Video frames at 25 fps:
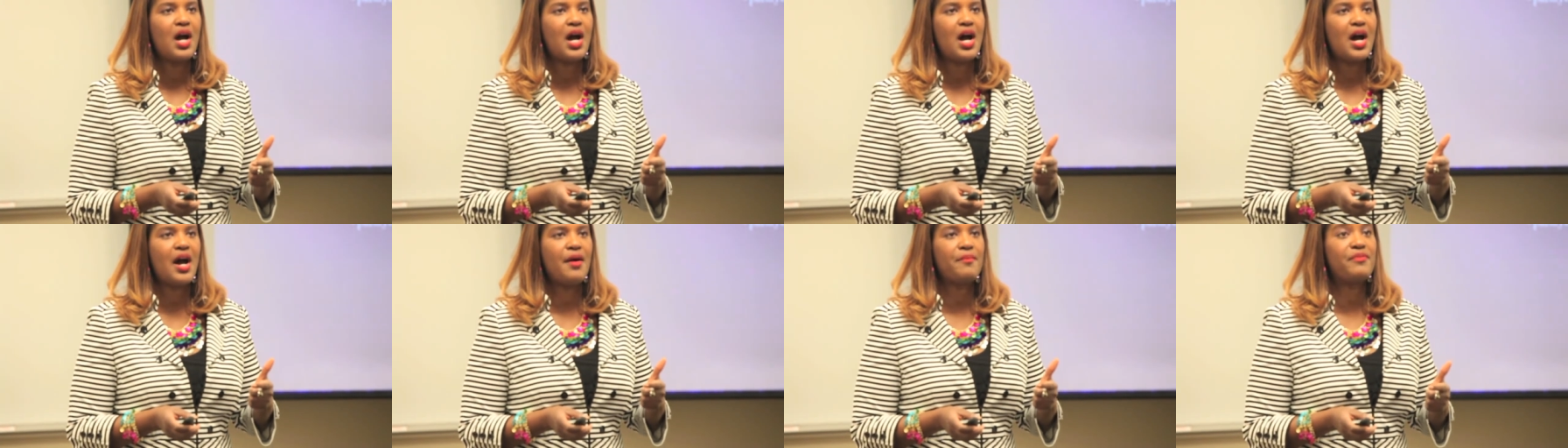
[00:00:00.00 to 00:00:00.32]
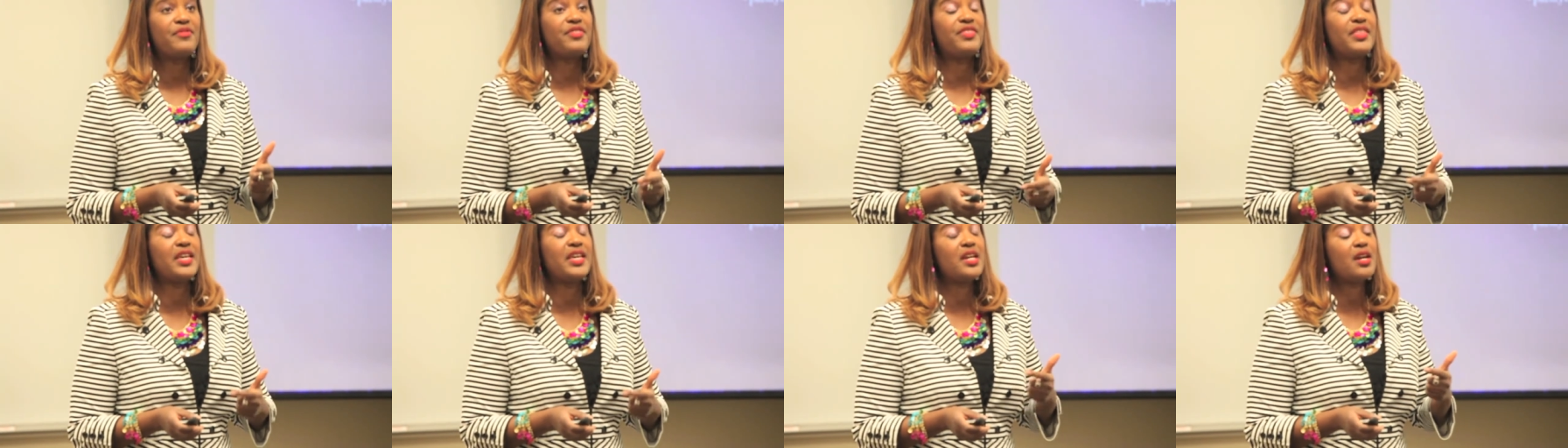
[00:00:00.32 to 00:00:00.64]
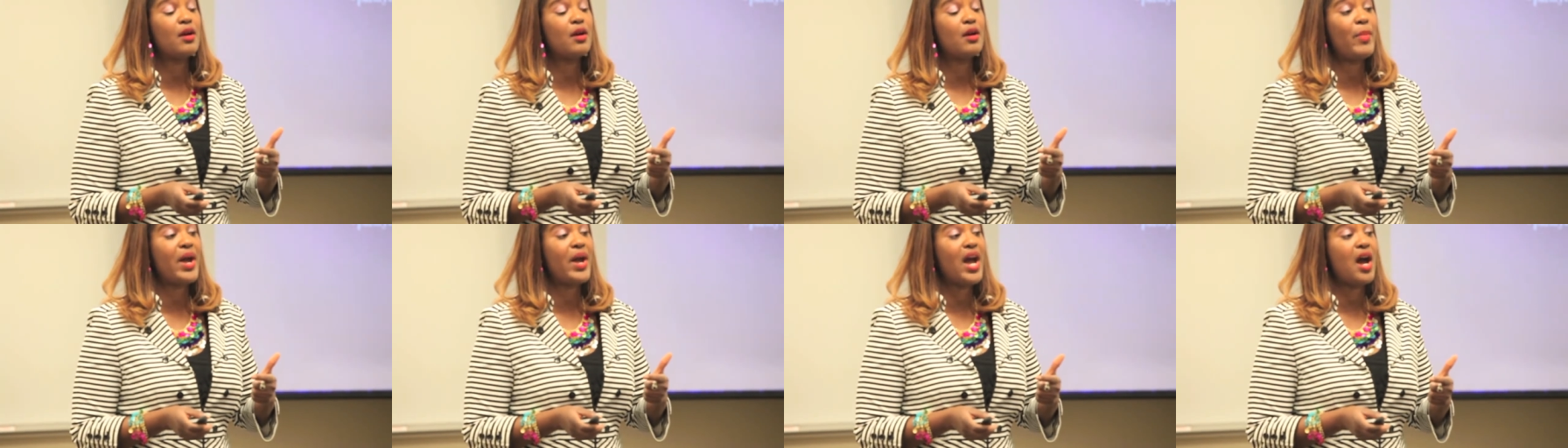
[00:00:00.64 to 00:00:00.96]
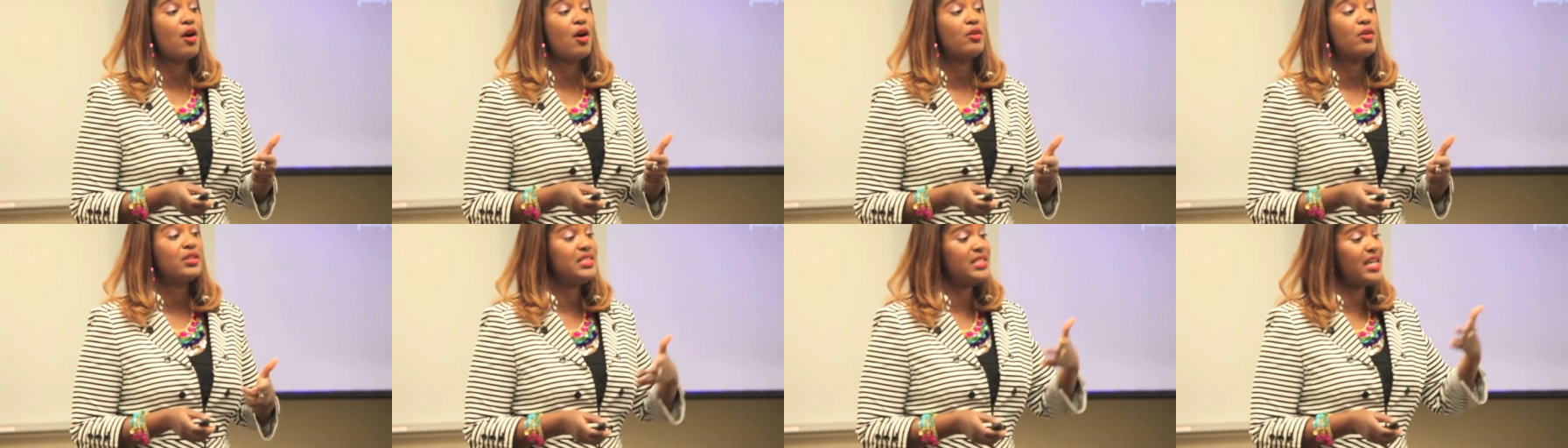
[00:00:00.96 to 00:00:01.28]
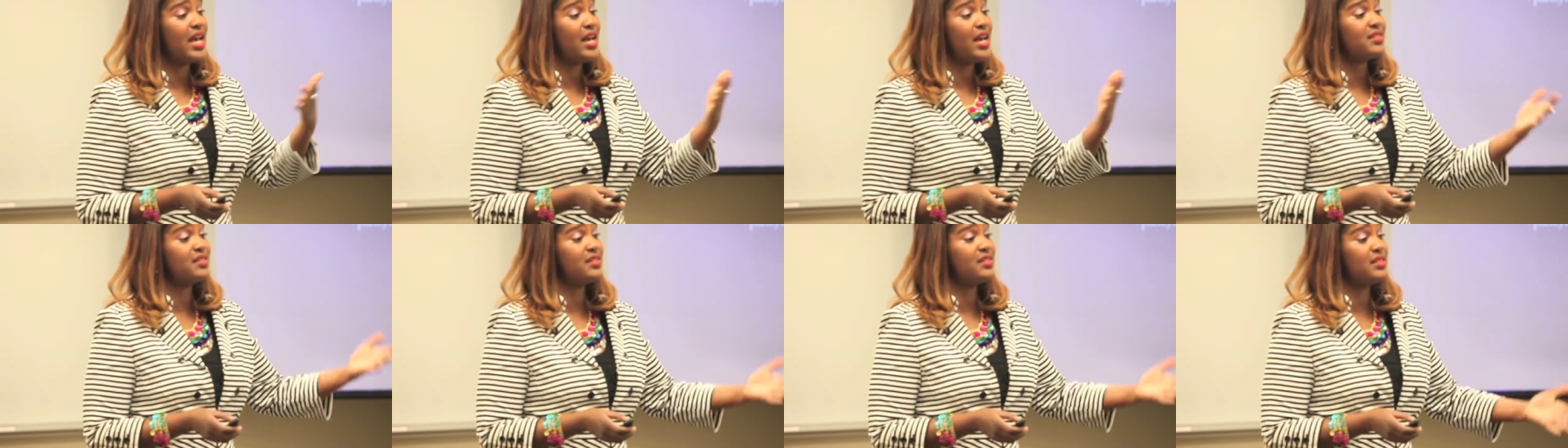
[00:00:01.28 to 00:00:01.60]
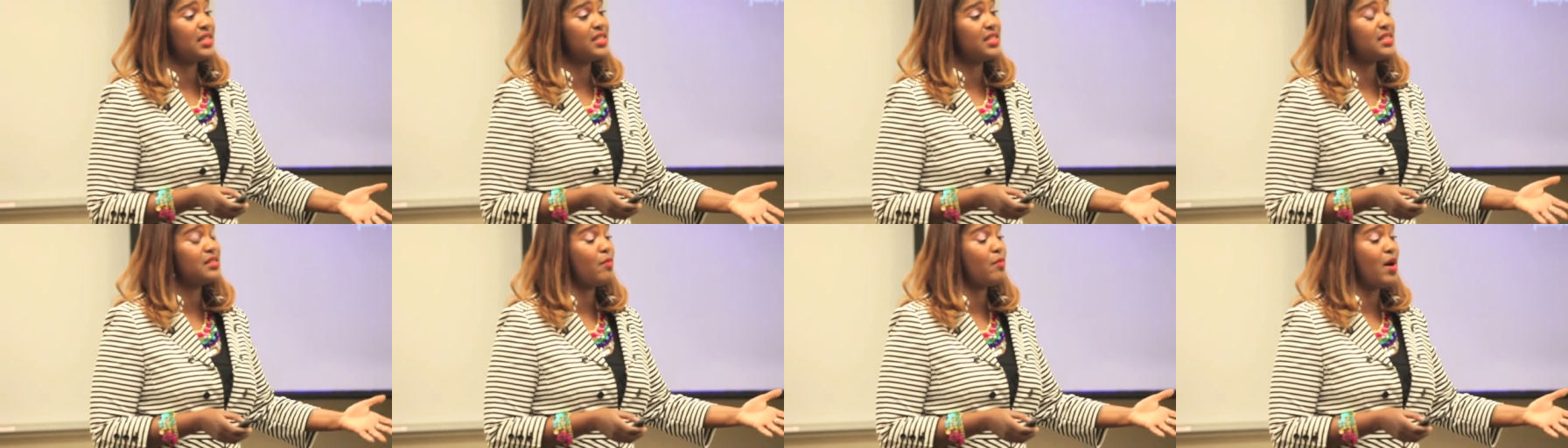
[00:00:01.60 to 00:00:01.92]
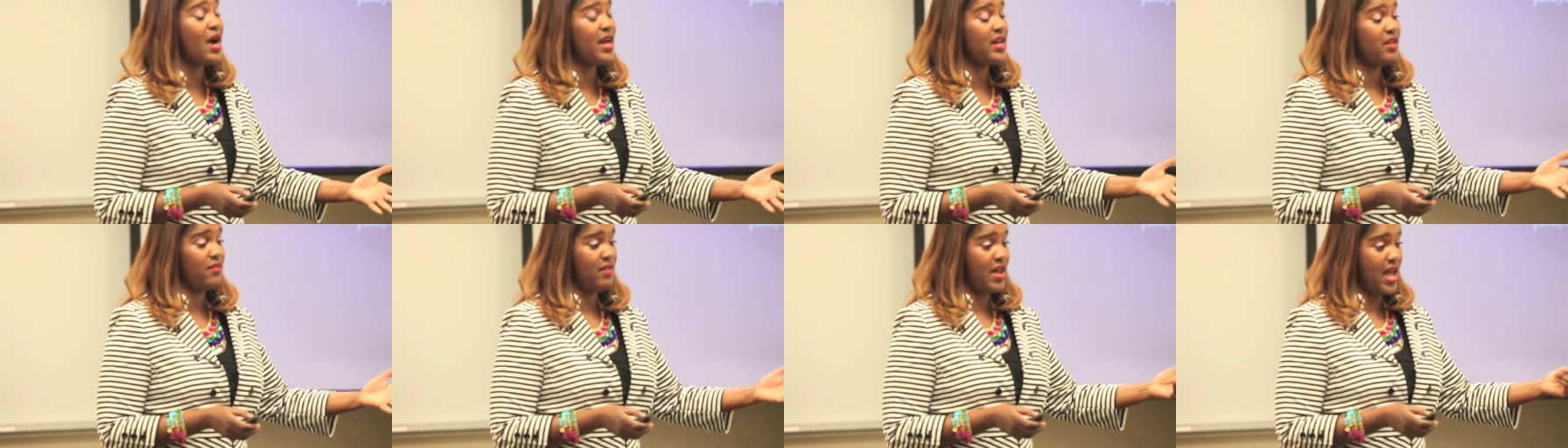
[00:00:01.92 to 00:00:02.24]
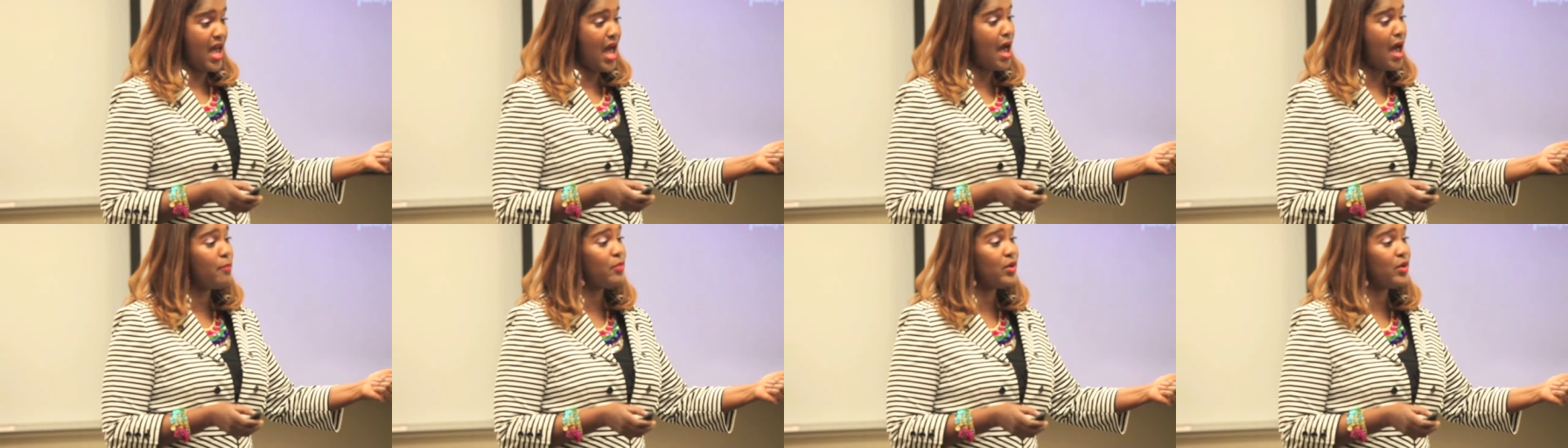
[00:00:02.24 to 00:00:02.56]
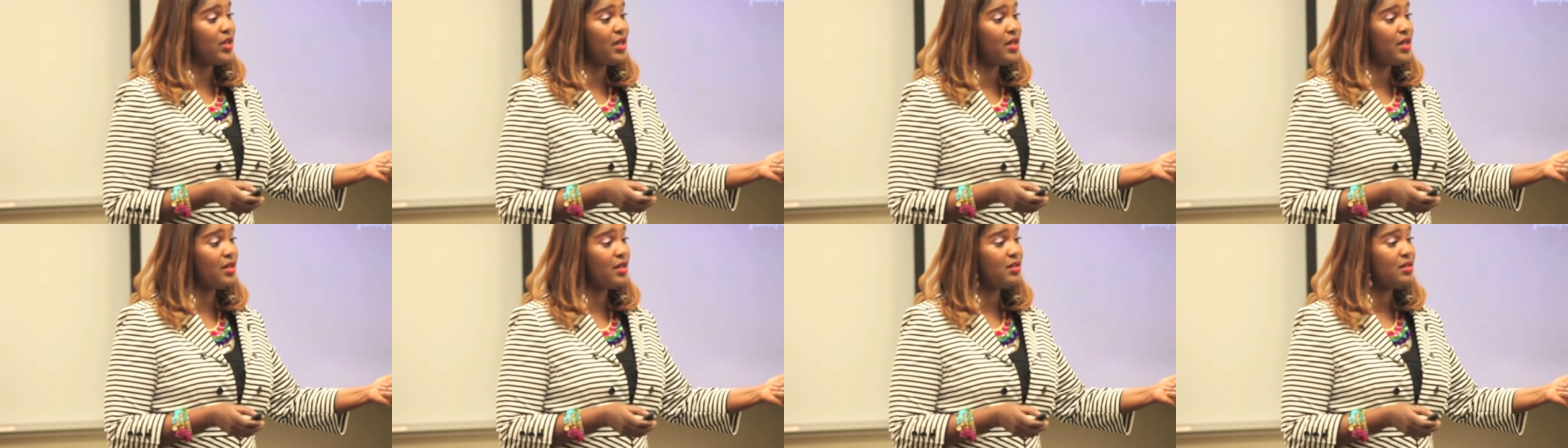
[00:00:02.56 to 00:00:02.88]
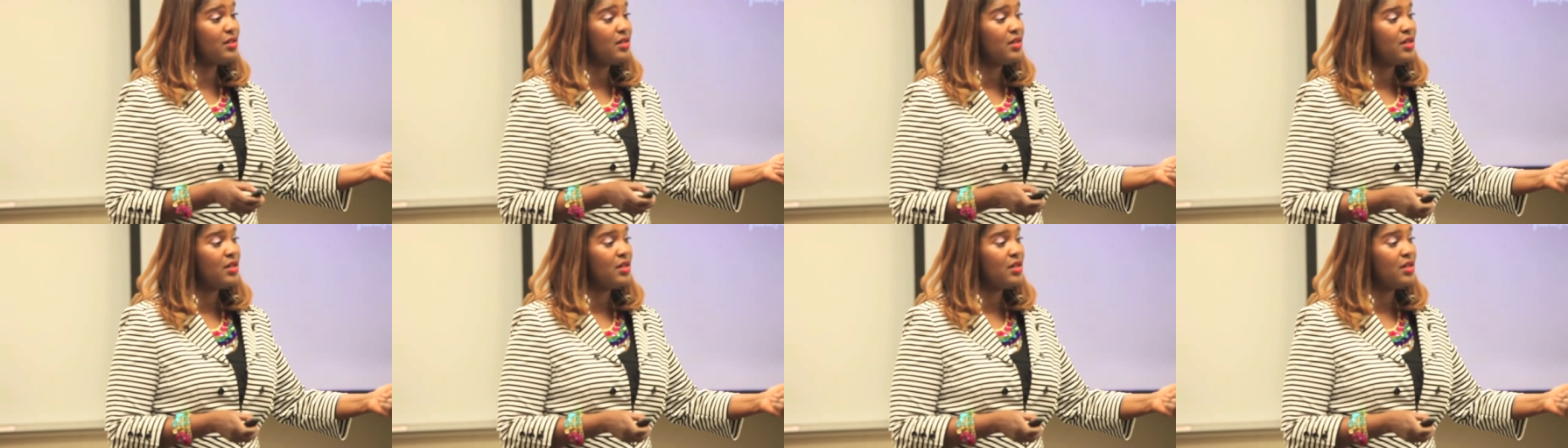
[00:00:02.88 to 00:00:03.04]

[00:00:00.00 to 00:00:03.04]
um, think about, yes, this might have happened,